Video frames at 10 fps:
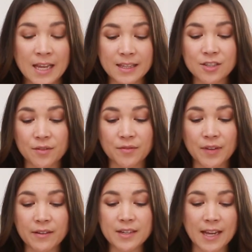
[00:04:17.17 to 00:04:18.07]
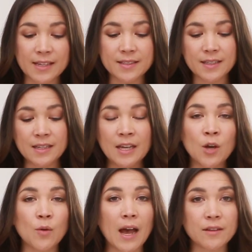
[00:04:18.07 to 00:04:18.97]
These are very tasty.
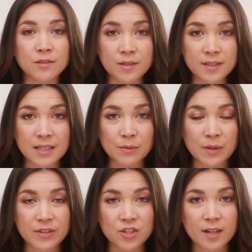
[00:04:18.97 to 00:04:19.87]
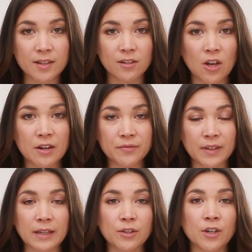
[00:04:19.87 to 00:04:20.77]
As you can see, we've injected a lot of
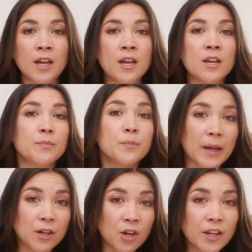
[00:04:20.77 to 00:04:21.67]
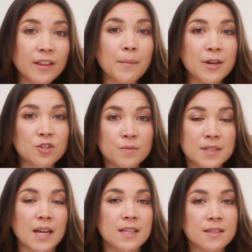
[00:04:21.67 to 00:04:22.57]
flavor. By cooking the
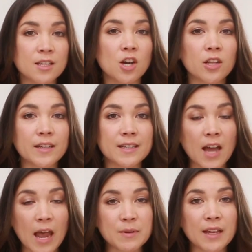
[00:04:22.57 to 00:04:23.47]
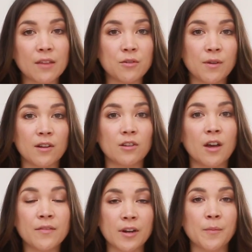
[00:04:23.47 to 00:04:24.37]
mushrooms and onions and garlic and thyme together, you get a
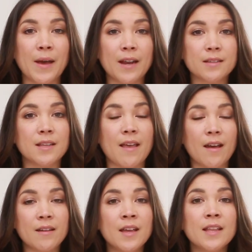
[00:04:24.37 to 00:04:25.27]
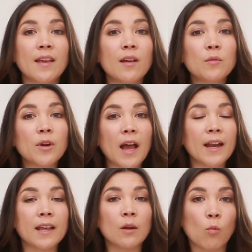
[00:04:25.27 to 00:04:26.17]
lot of aromatics in that. Then we're
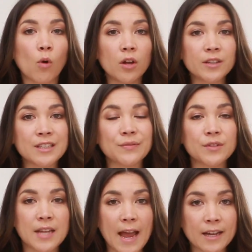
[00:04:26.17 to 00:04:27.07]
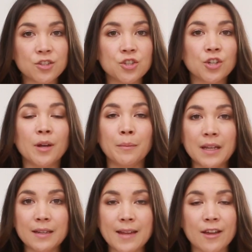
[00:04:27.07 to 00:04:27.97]
adding in walnuts for texture, a
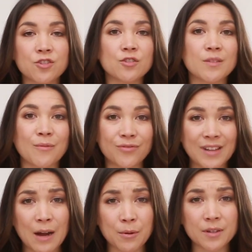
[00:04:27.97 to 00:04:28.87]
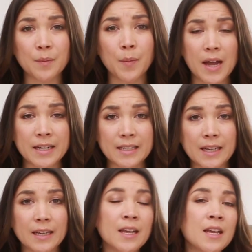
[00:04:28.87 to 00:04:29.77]
meaty texture, some flour to bind
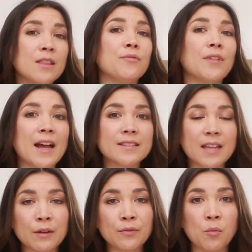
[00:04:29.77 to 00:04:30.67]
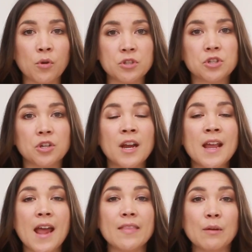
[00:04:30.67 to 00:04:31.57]
it, the flax egg for moisture,
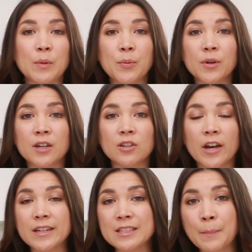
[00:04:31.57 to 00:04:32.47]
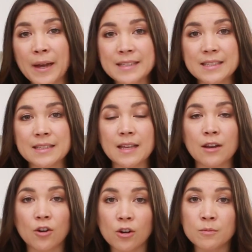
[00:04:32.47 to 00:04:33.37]
and then we put in a lot of spices
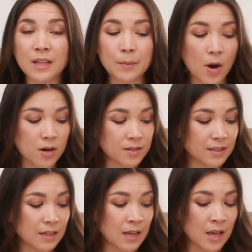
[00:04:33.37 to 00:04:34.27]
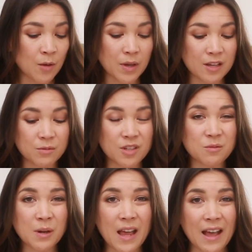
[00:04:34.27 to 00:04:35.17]
and herbs like parsley because we
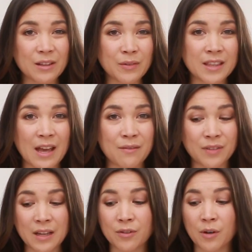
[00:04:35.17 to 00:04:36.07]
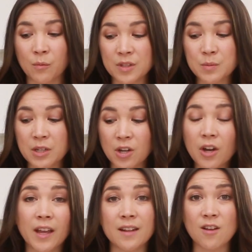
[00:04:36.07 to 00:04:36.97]
just want to elevate that flavor. And once we
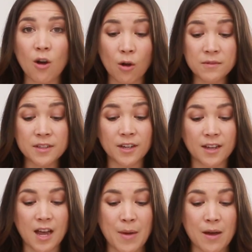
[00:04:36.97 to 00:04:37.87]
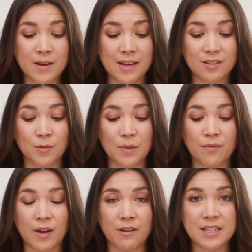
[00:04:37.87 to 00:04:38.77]
cook it, it's all really going to come out and it's going to be
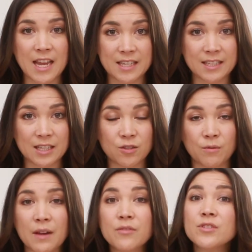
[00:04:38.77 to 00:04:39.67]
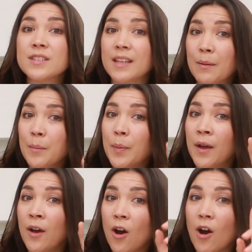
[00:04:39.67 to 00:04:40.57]
very tasty. So never skimp
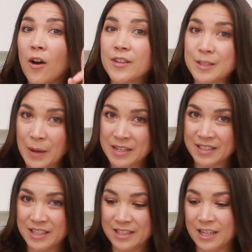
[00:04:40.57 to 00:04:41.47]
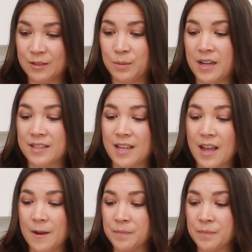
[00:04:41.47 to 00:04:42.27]
on the spices. That's what I say.